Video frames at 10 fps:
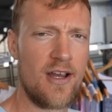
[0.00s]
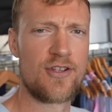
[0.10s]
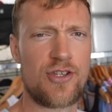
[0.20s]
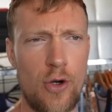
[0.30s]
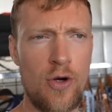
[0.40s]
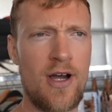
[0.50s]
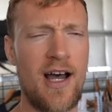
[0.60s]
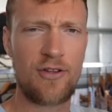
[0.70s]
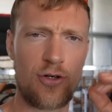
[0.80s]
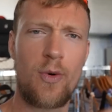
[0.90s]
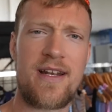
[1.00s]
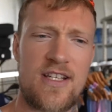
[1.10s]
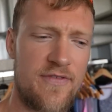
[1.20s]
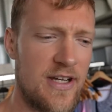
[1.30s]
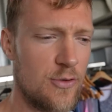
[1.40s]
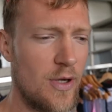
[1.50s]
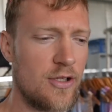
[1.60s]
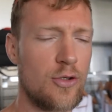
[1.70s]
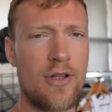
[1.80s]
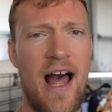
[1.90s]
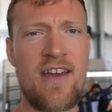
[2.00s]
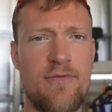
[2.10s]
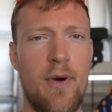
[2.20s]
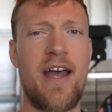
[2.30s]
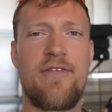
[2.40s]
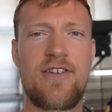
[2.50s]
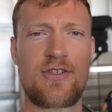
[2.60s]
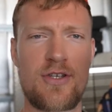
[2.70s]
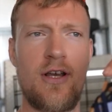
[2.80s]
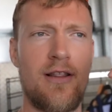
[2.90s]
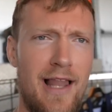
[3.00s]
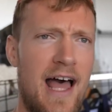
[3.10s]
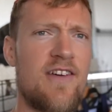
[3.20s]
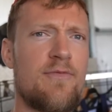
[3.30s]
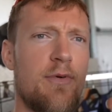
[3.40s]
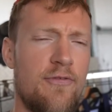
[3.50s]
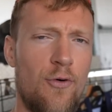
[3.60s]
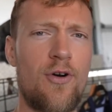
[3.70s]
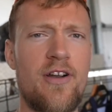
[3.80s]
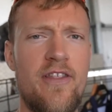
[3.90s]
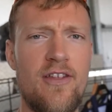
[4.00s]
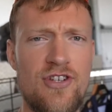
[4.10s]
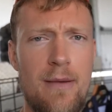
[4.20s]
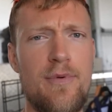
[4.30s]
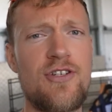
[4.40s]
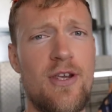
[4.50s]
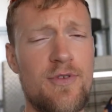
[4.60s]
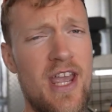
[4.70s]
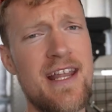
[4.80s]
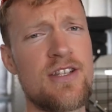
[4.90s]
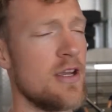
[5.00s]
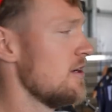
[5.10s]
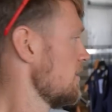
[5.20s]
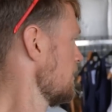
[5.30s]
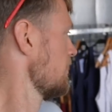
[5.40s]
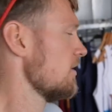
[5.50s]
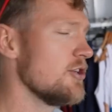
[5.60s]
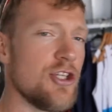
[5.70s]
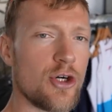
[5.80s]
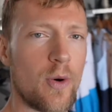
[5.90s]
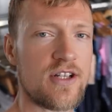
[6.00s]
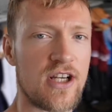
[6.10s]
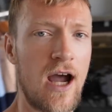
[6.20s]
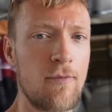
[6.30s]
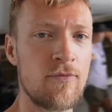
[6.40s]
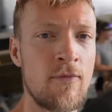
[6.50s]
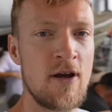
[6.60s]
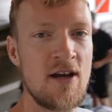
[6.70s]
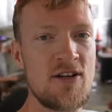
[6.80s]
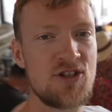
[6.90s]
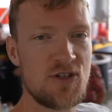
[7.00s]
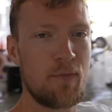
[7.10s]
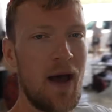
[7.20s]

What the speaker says: So, I don't know when this video will go live, but if it's live before the championships end, you know where to come. Just